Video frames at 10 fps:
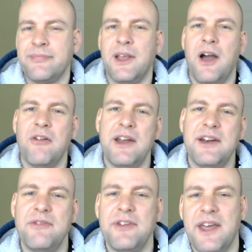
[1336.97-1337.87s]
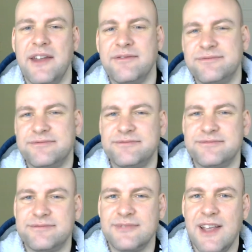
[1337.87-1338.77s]
All right, enough of that.
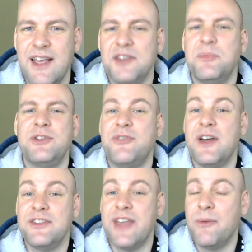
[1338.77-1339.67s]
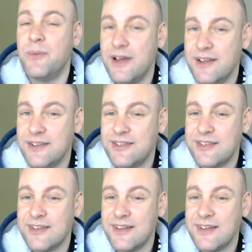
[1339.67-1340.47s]
As much fun as that was,